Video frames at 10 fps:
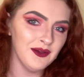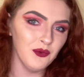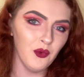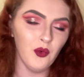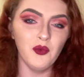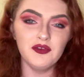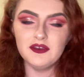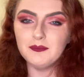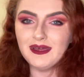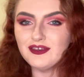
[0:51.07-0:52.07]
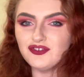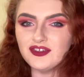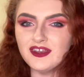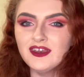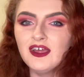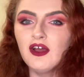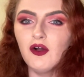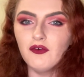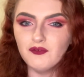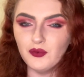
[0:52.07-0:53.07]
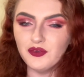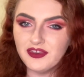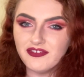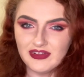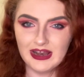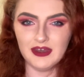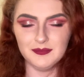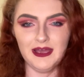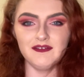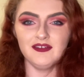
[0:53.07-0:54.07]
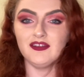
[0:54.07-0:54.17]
or Haunted Mansion for Disneyland Paris.